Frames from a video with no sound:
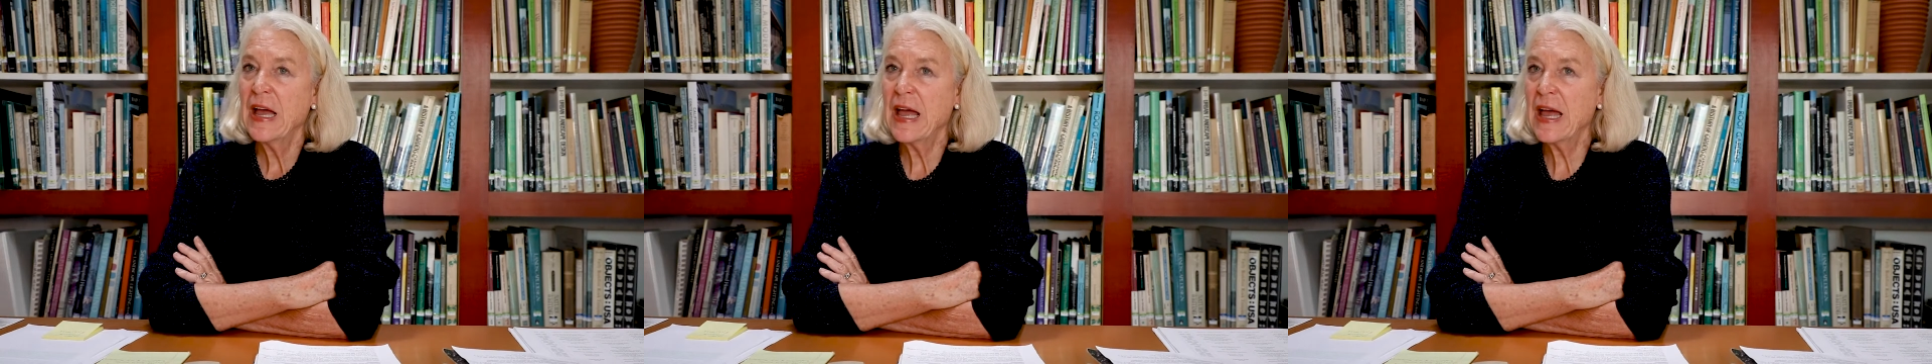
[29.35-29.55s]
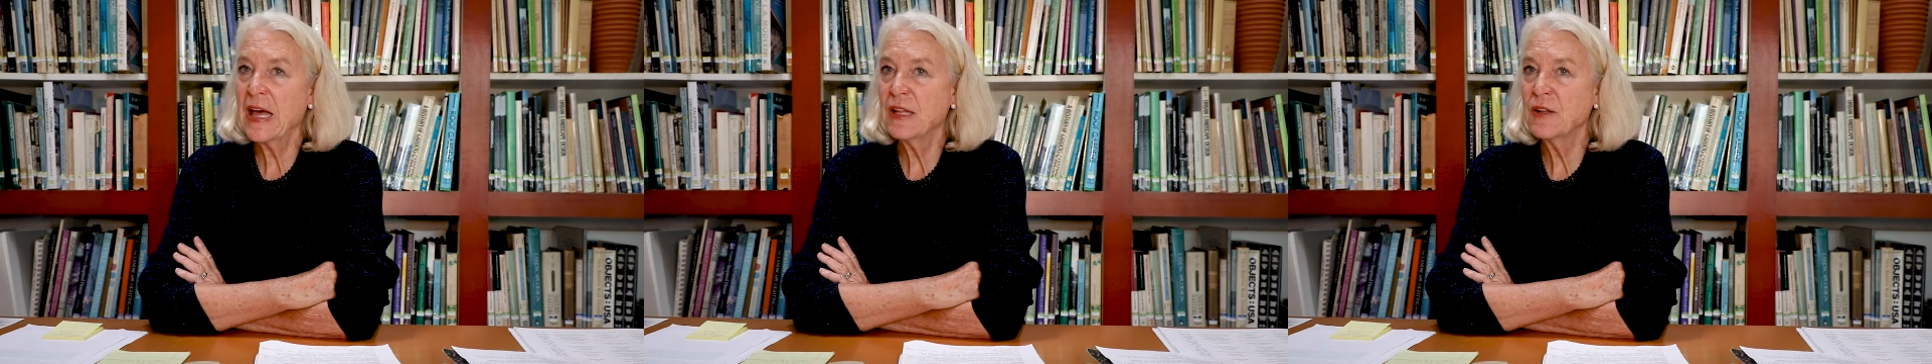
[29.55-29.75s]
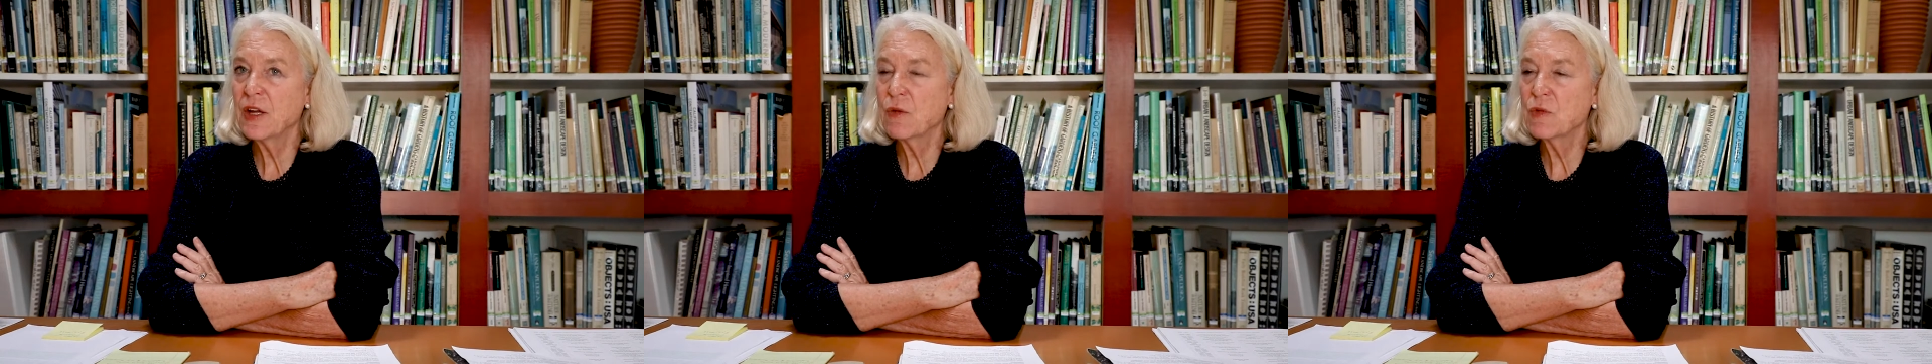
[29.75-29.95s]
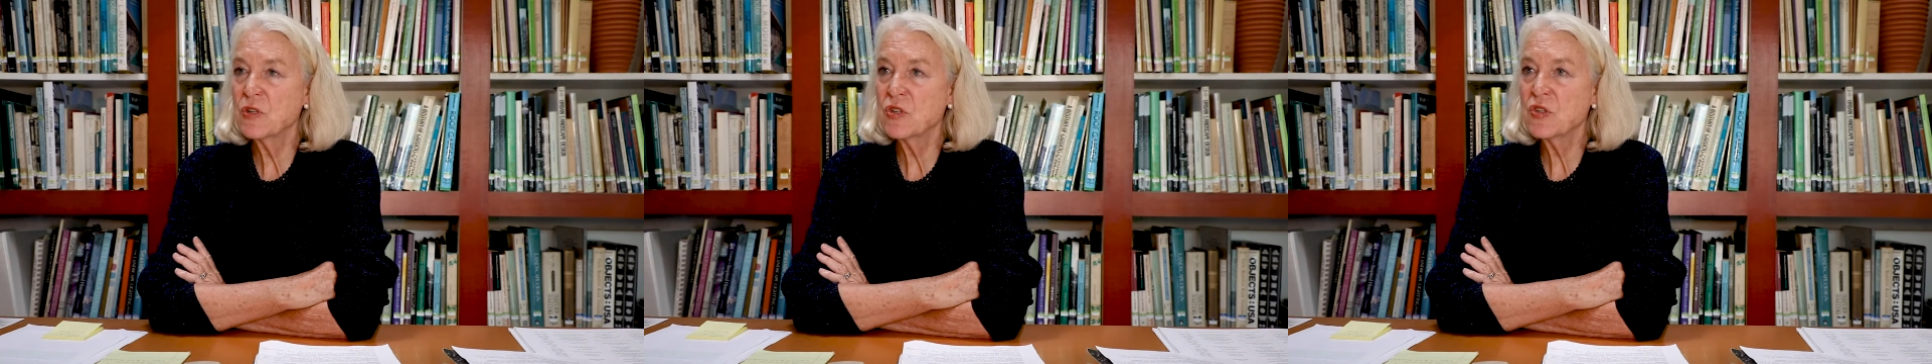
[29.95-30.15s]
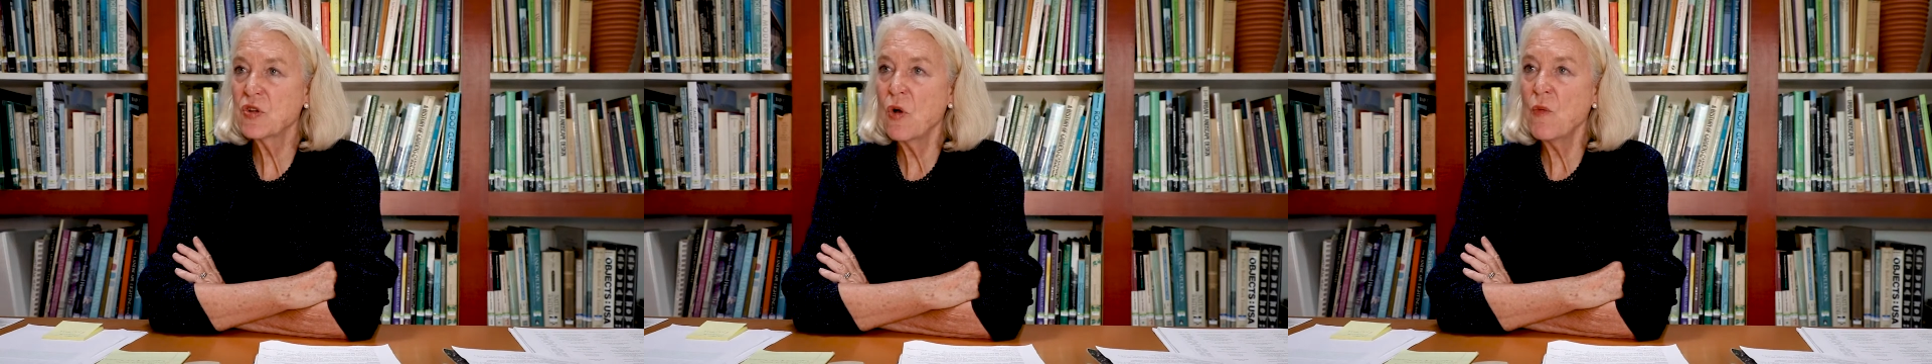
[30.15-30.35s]
And there were
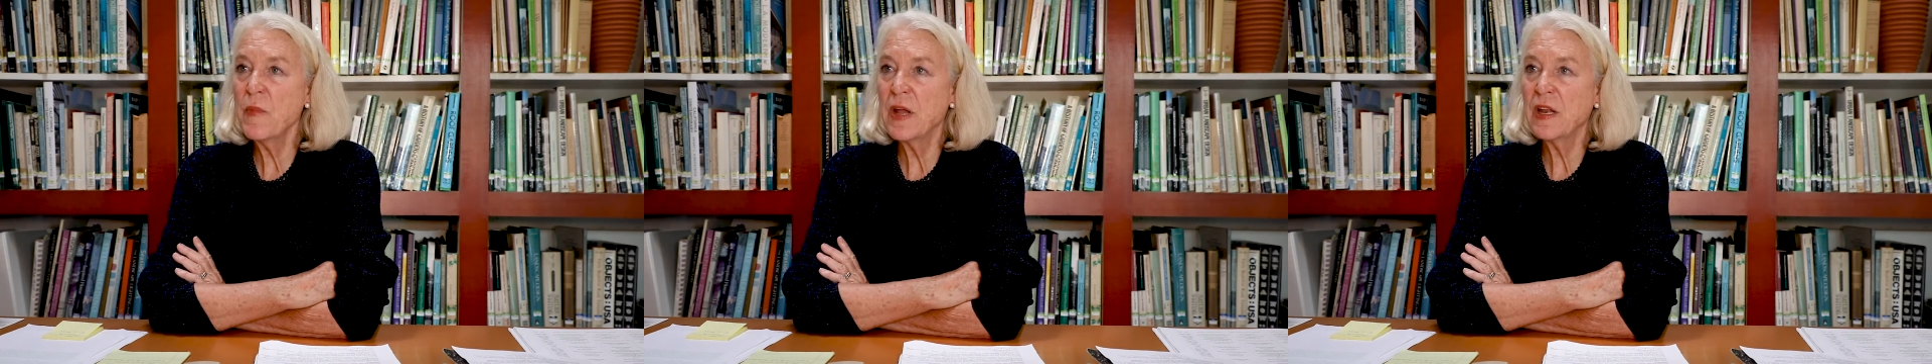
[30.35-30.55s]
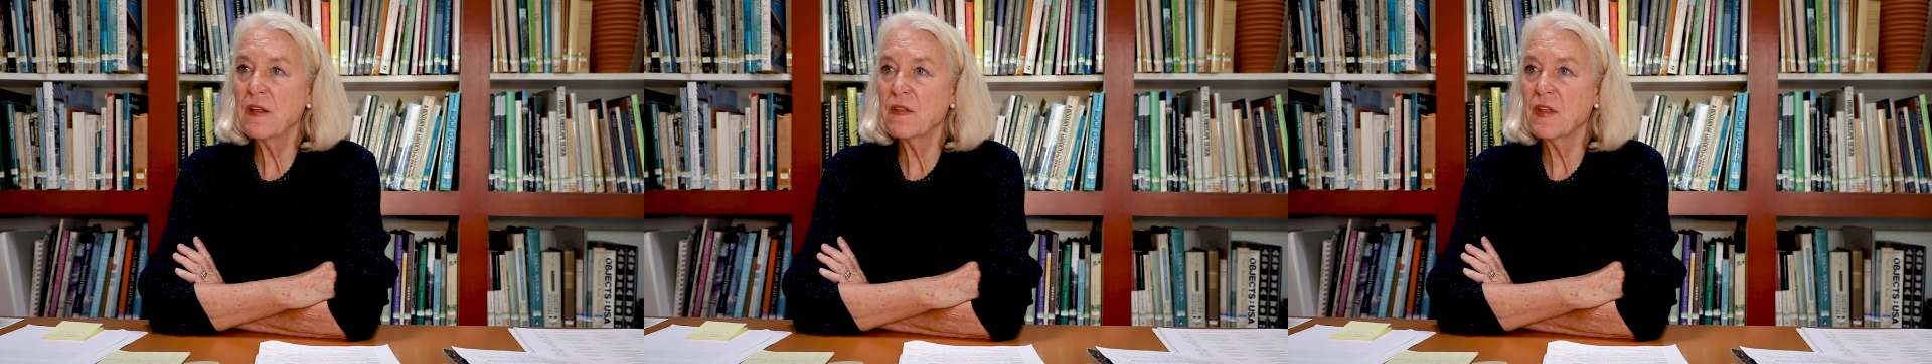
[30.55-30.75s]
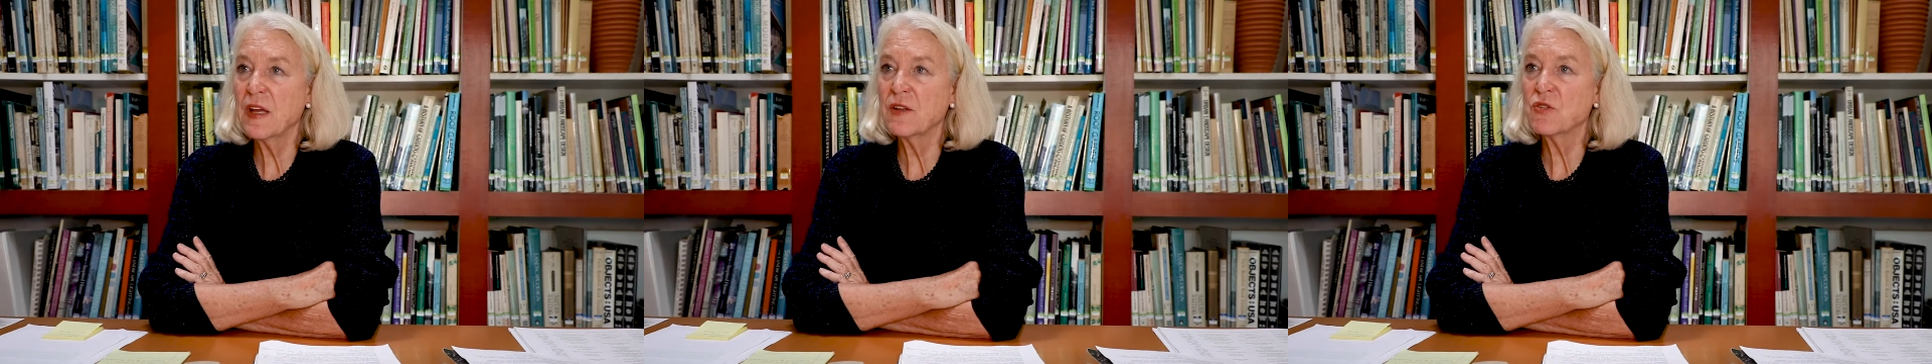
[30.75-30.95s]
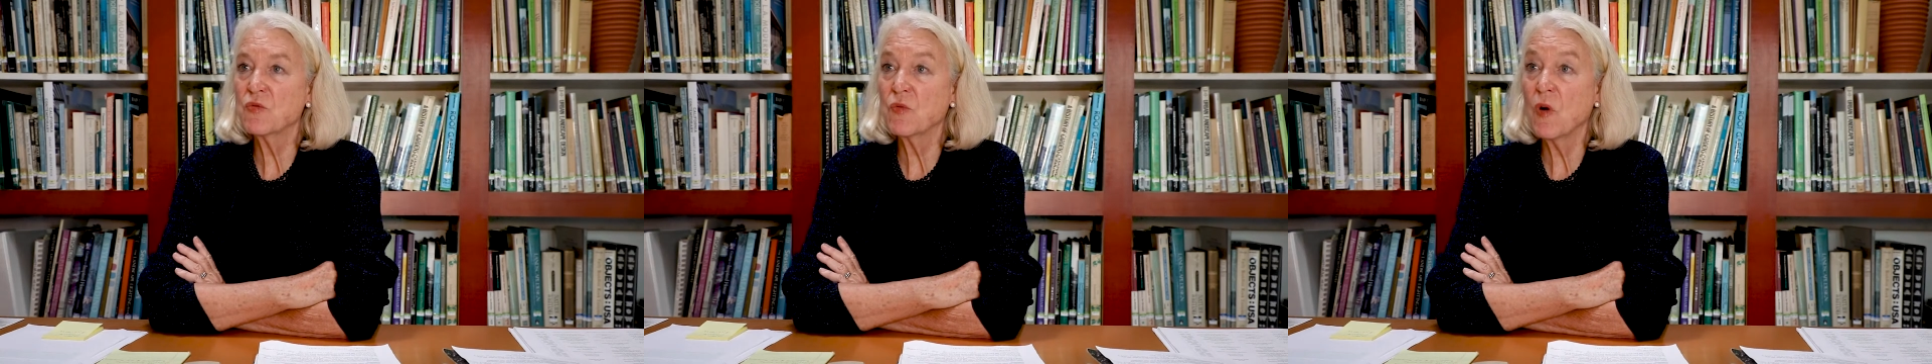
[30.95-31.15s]
so many things